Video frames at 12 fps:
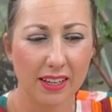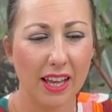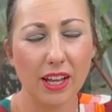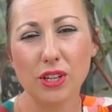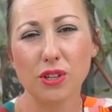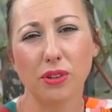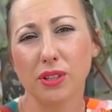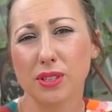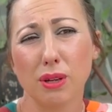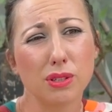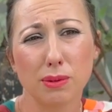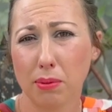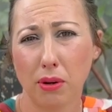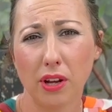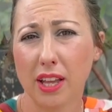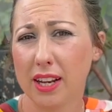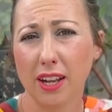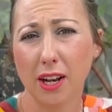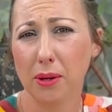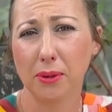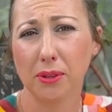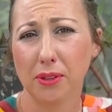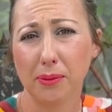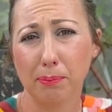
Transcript: and you're also supporting a local